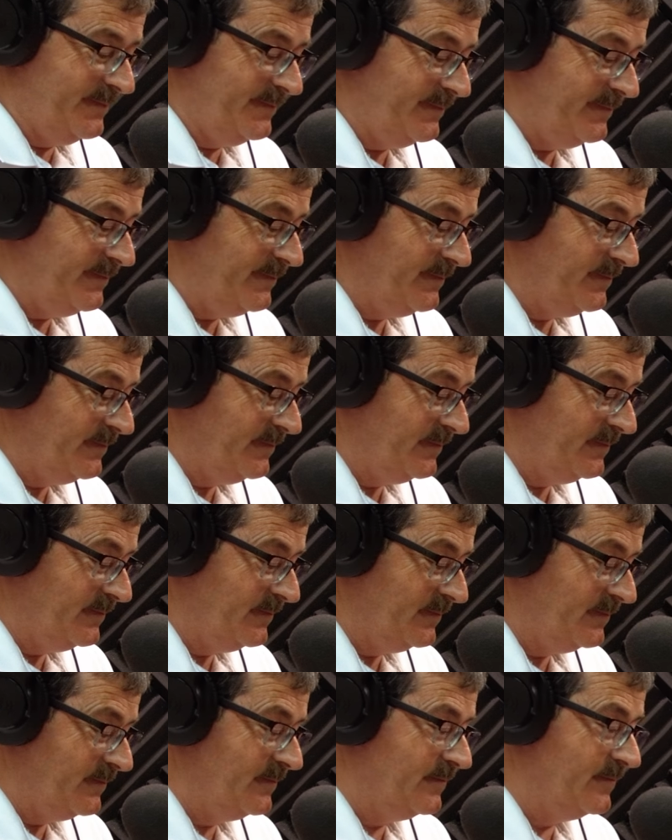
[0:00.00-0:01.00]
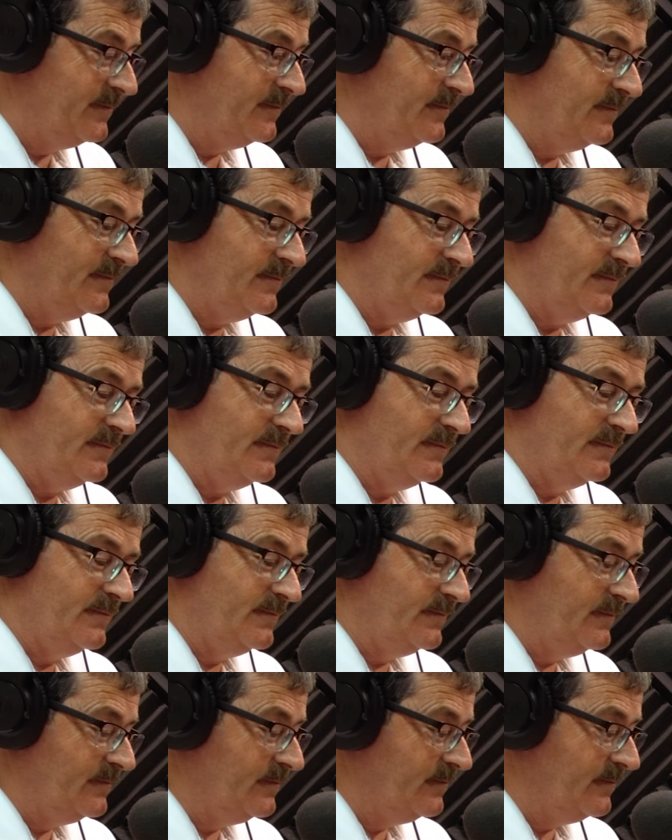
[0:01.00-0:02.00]

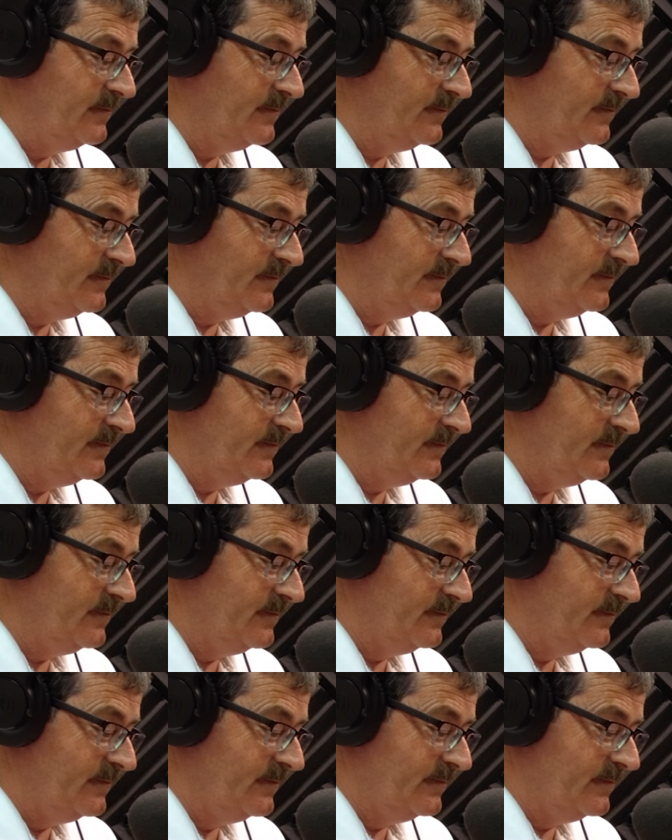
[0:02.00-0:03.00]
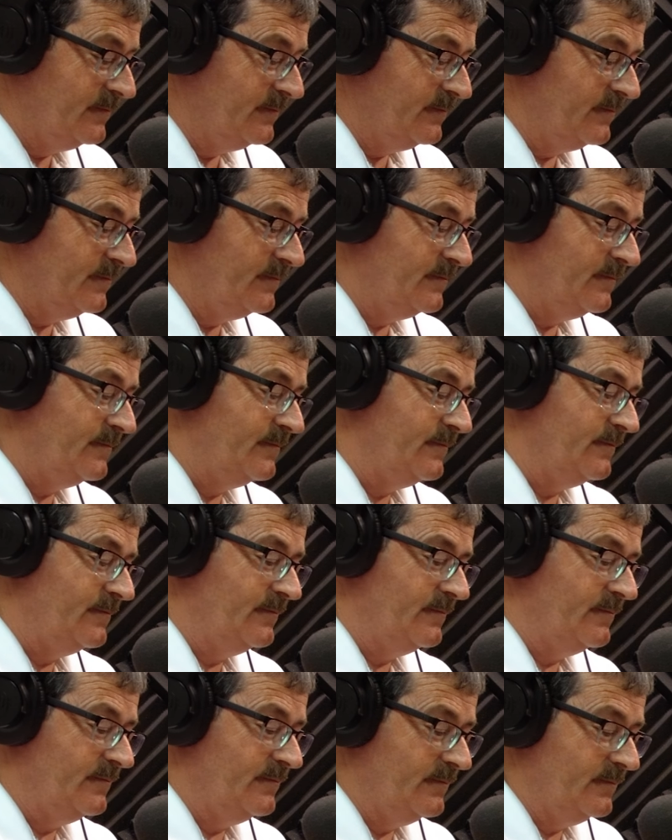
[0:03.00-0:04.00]

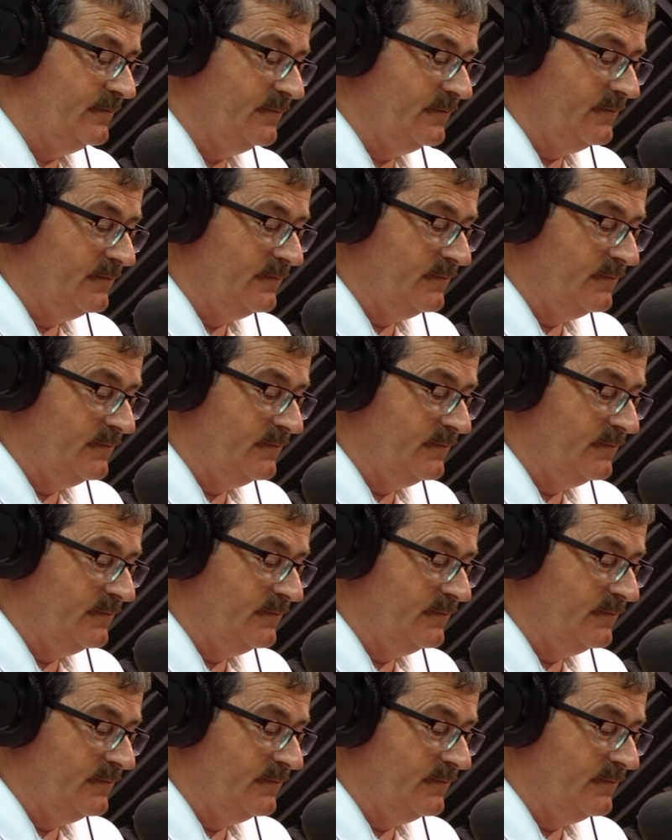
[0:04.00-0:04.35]
(not speaking)